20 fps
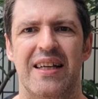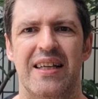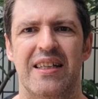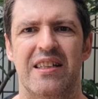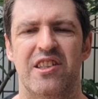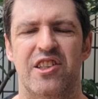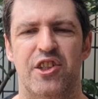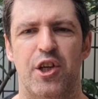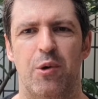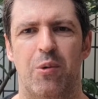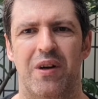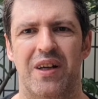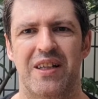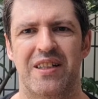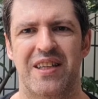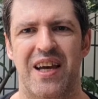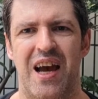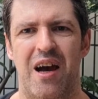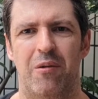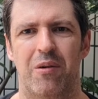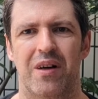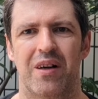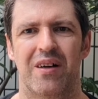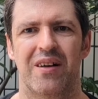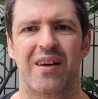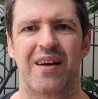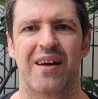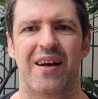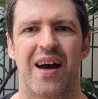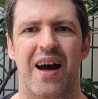in Two on a Tower
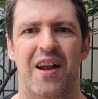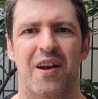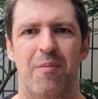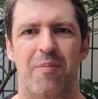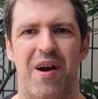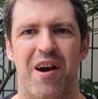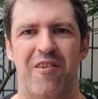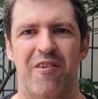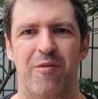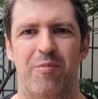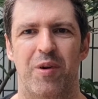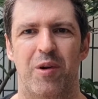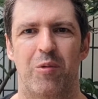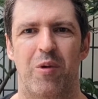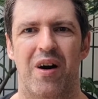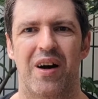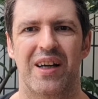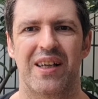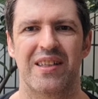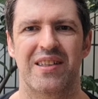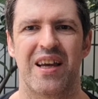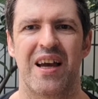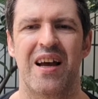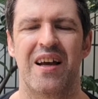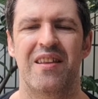and A Pair of Blue Eyes,